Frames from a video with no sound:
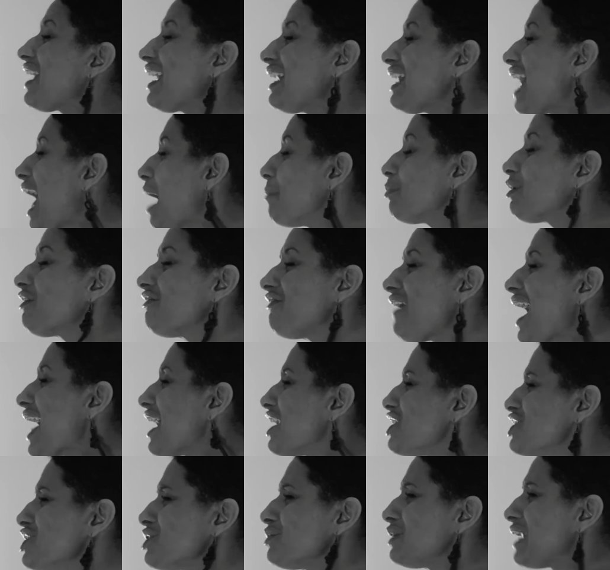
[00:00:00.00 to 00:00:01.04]
they not
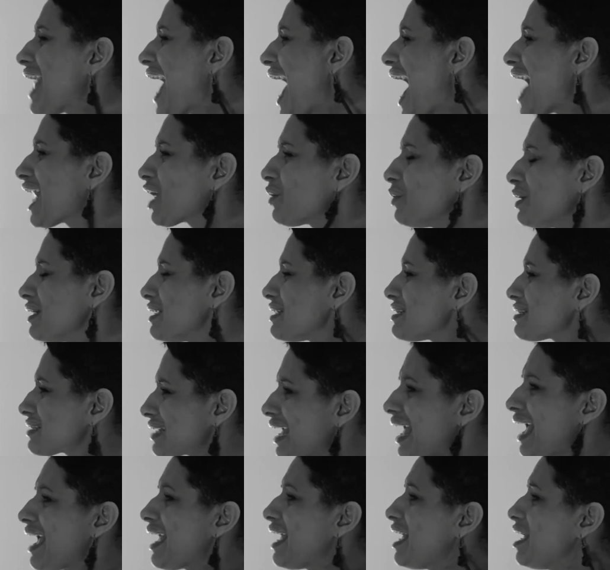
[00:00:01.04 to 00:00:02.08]
provided you an adequate
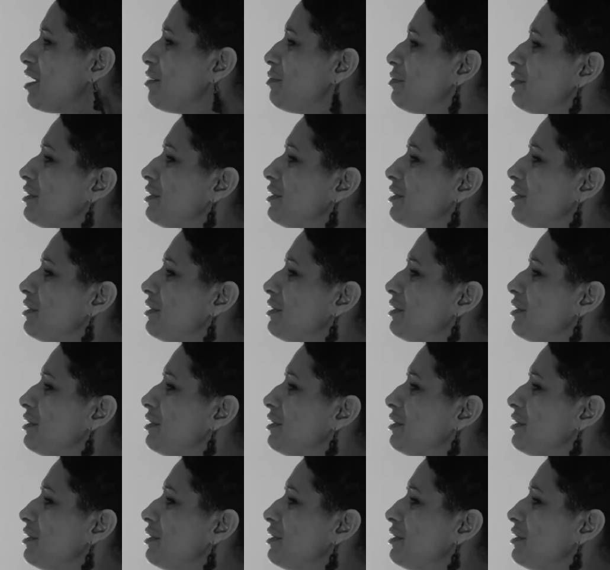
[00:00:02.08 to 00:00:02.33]
escape?